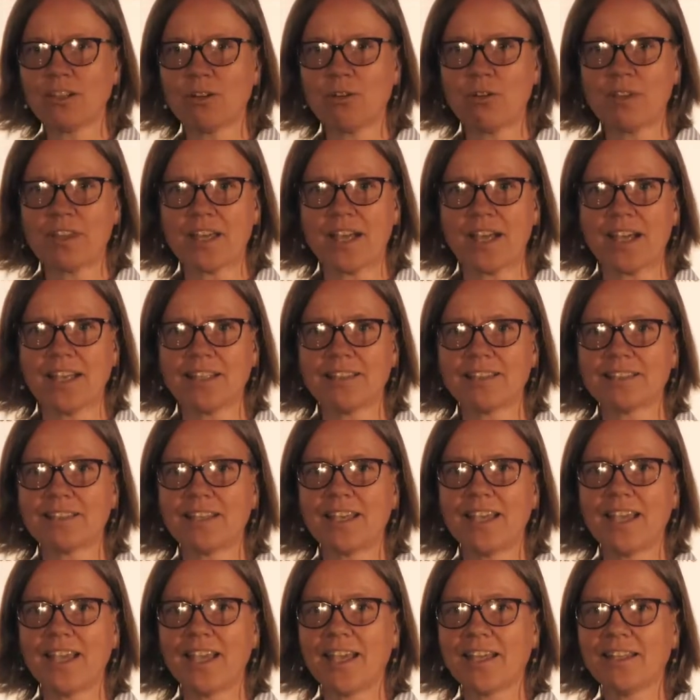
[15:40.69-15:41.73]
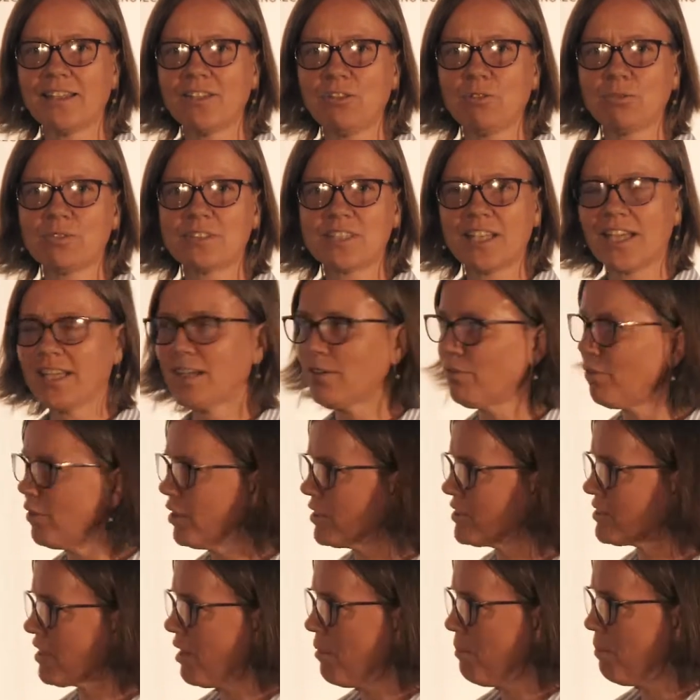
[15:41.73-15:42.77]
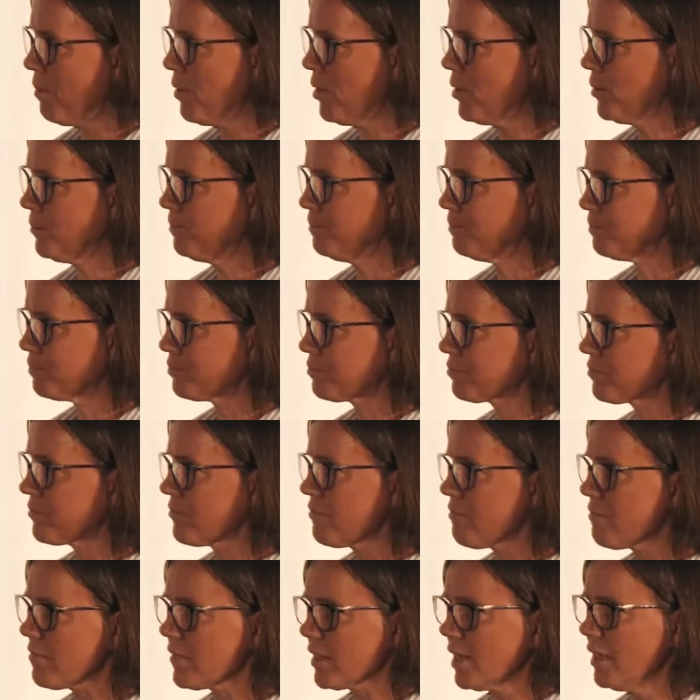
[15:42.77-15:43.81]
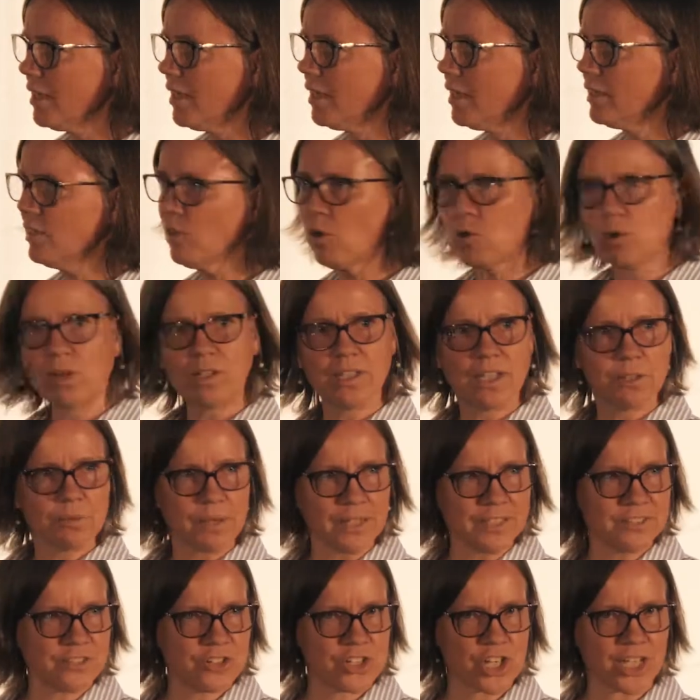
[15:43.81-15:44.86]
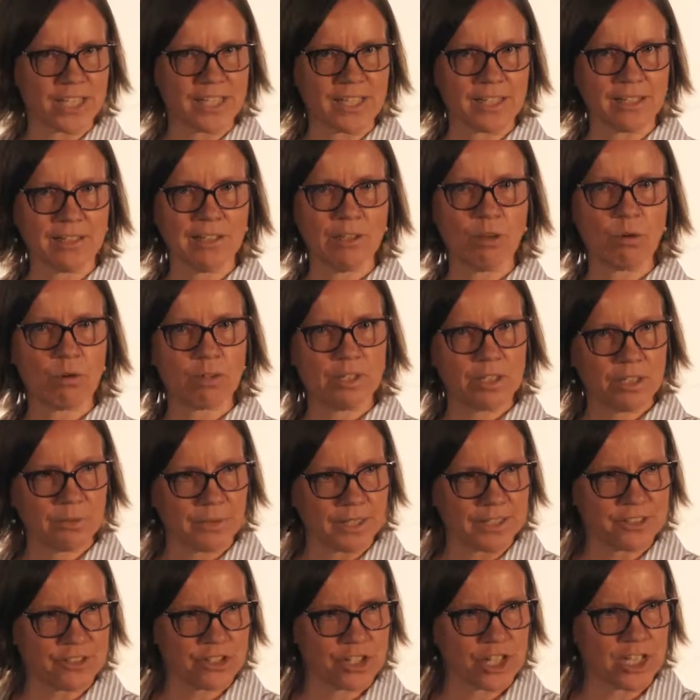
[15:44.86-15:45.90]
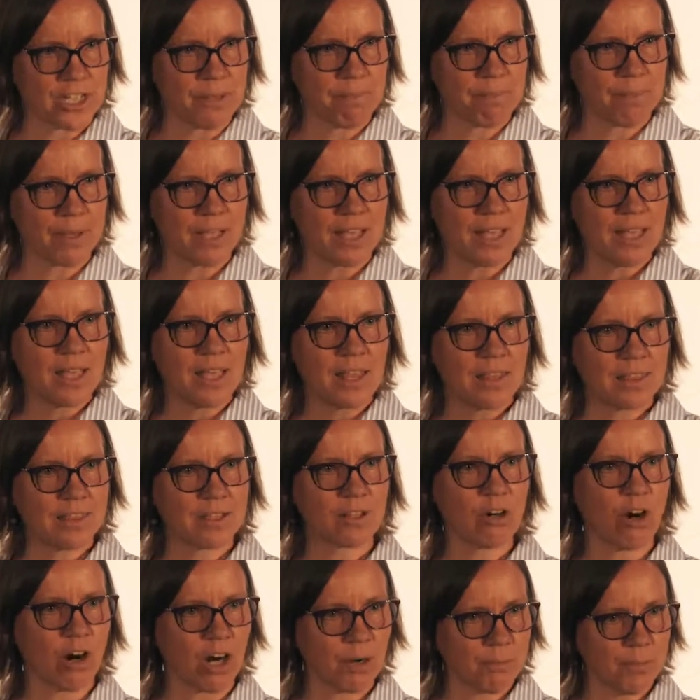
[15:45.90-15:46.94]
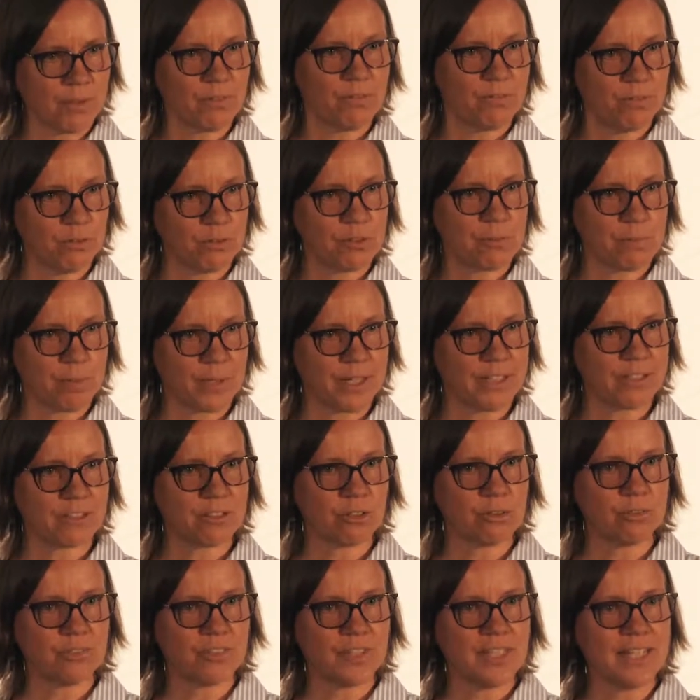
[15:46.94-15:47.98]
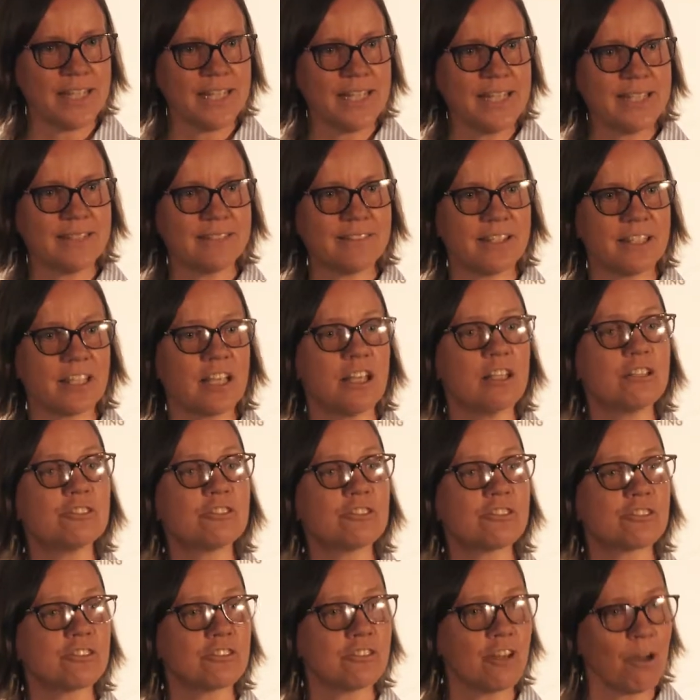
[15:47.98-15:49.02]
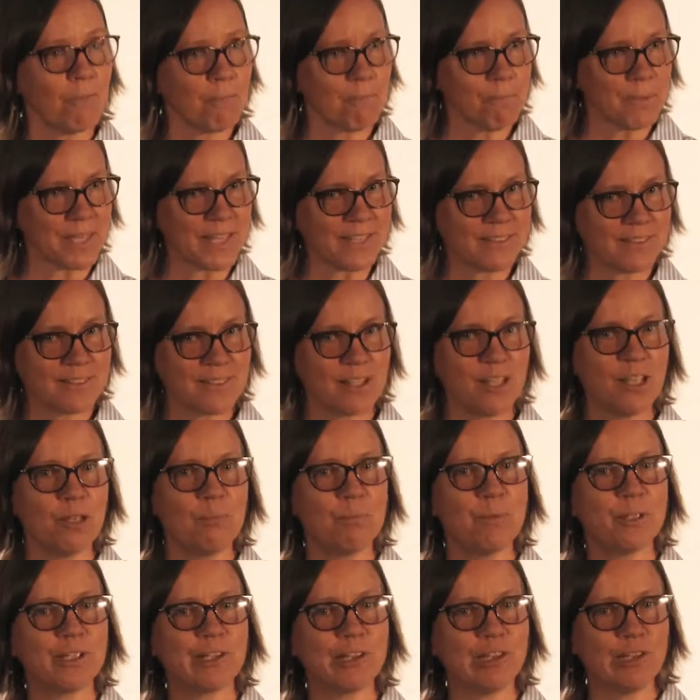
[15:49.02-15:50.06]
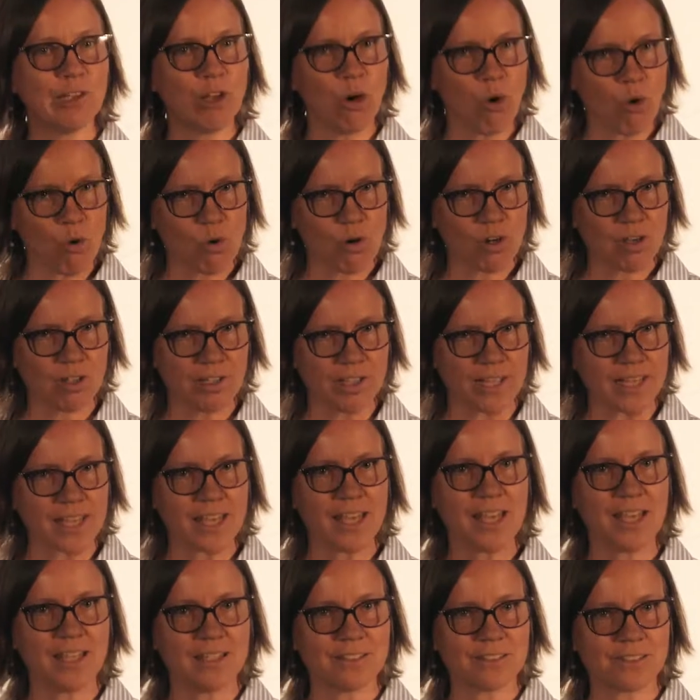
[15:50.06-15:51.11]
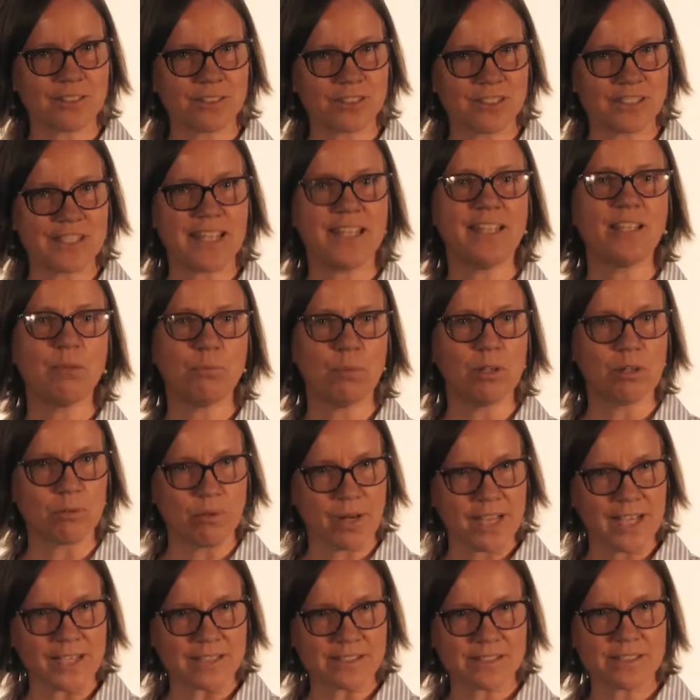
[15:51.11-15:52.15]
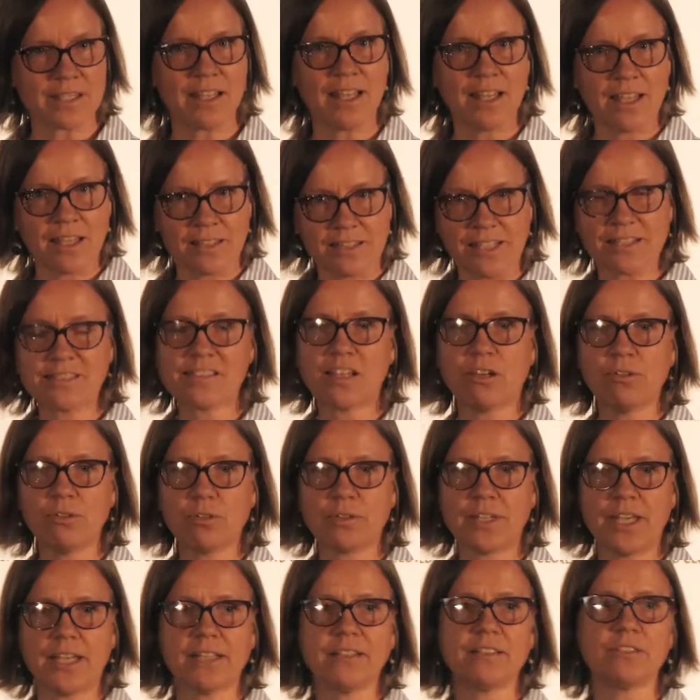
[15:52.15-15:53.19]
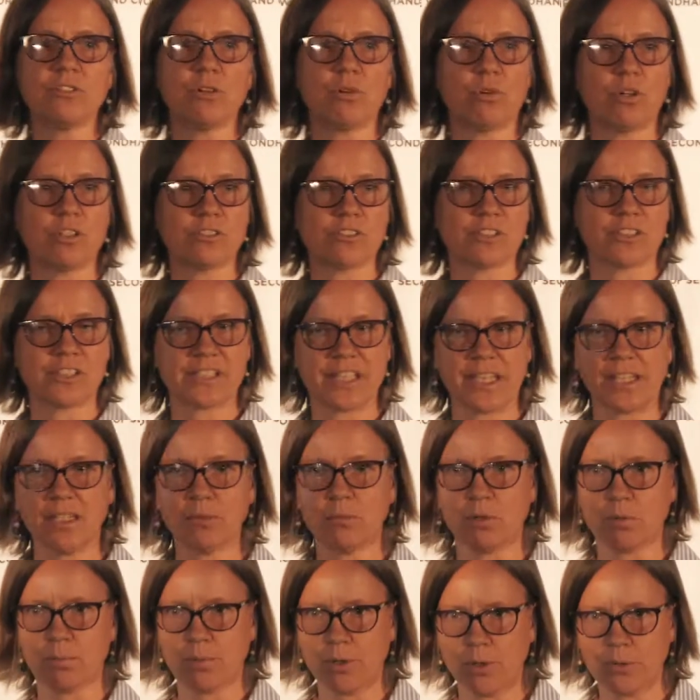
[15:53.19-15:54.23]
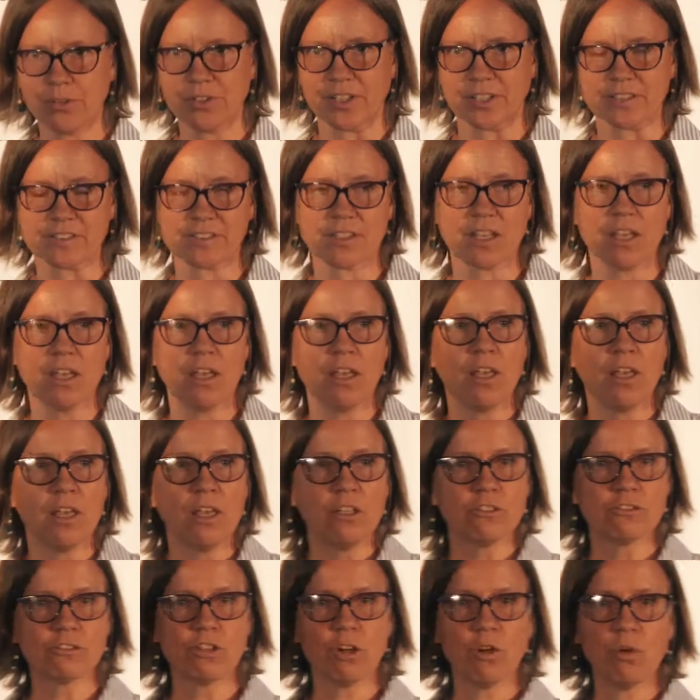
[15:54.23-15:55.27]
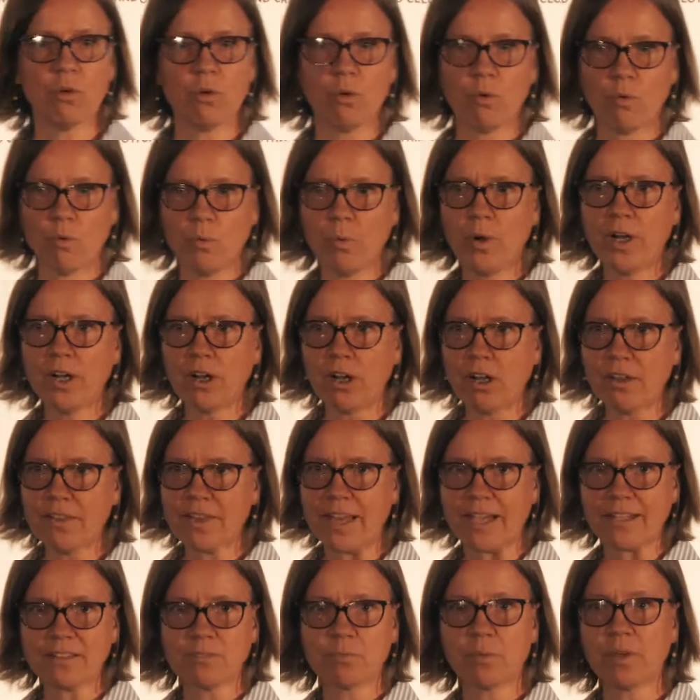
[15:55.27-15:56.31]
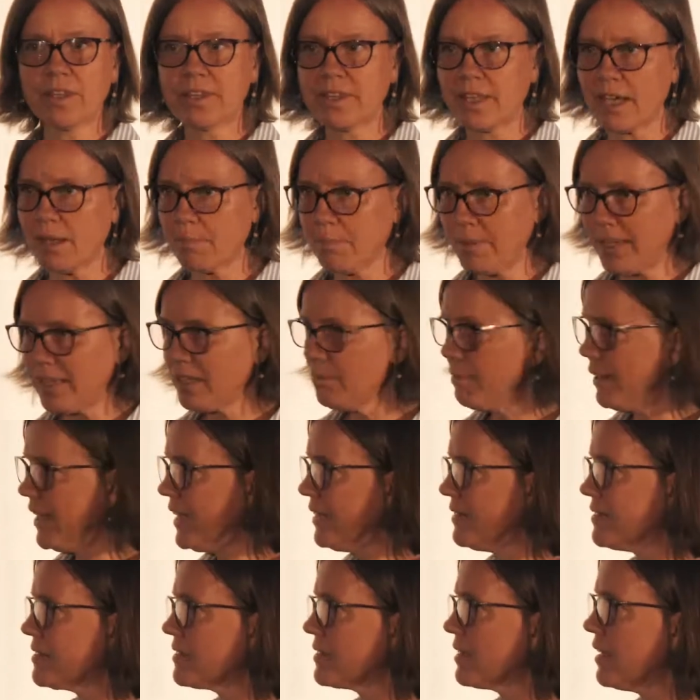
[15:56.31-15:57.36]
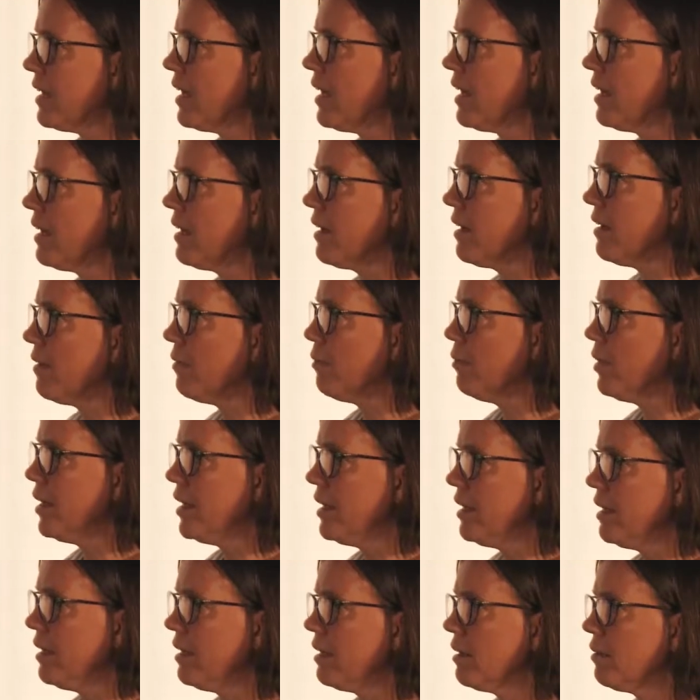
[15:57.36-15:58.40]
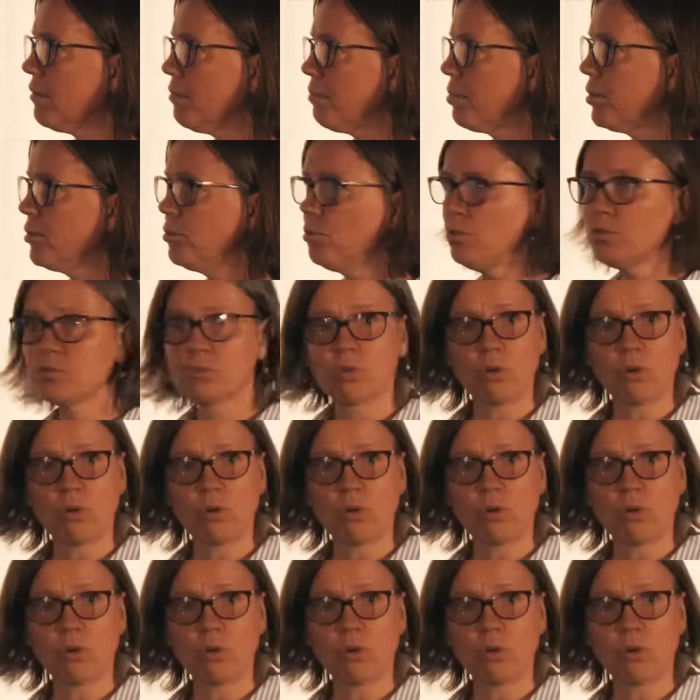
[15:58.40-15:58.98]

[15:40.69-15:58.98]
and all that, and you take, for example, locally raised chicken, locally raised sheep, the carbon footprint on eating some meat, but locally and sustainable raised, that's how you get your sustainable proteins. So we're on that with pig meat. We produce